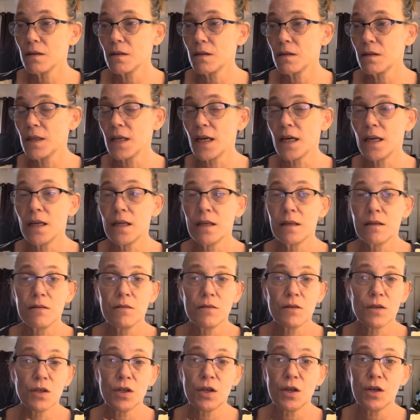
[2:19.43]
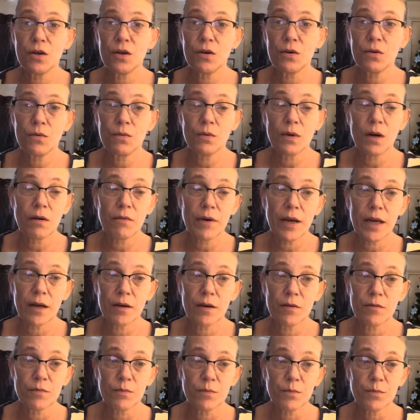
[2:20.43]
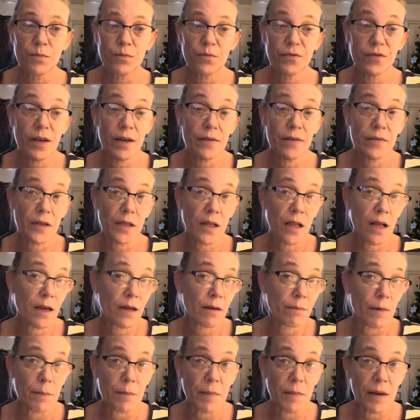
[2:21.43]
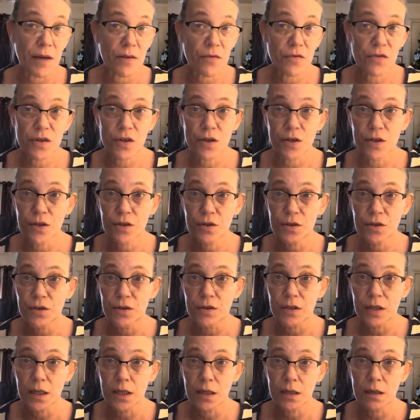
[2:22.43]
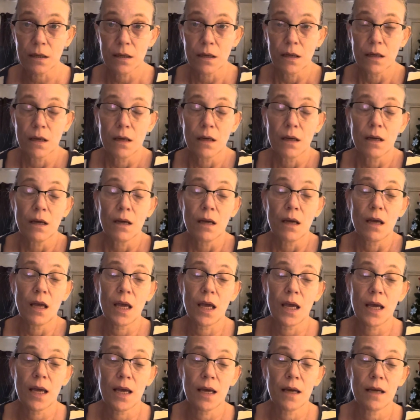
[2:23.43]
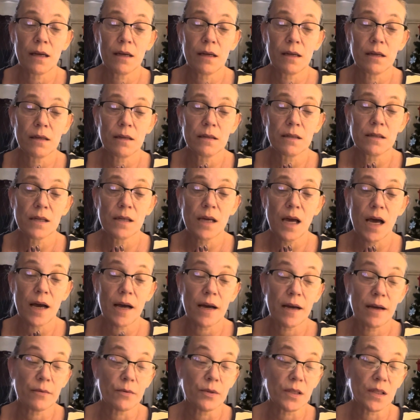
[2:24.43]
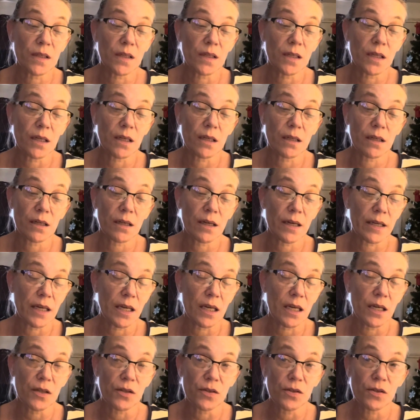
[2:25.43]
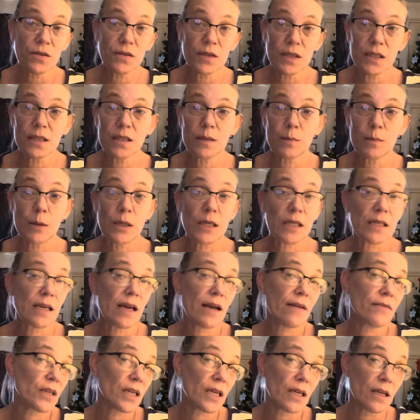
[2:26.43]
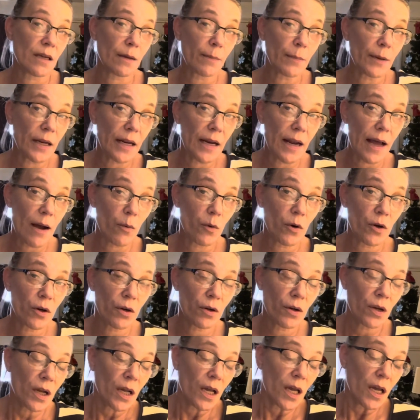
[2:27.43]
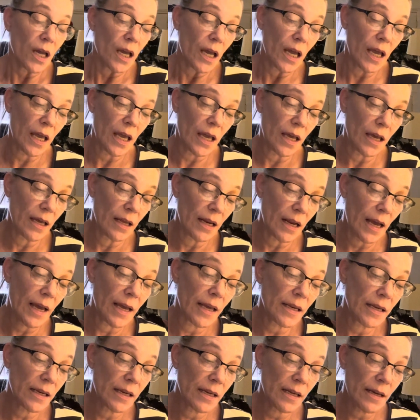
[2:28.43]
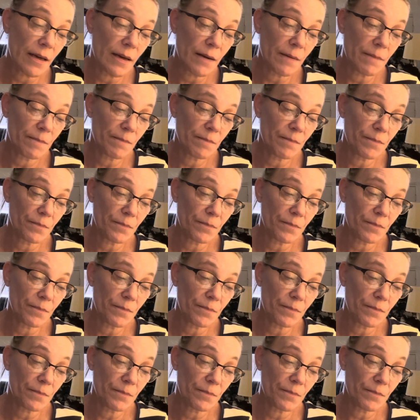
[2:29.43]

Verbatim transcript: then, you know, around five o'clock, my mouth started hurting. And I was like, I can't do this because I have to get up in an hour. And I ended up,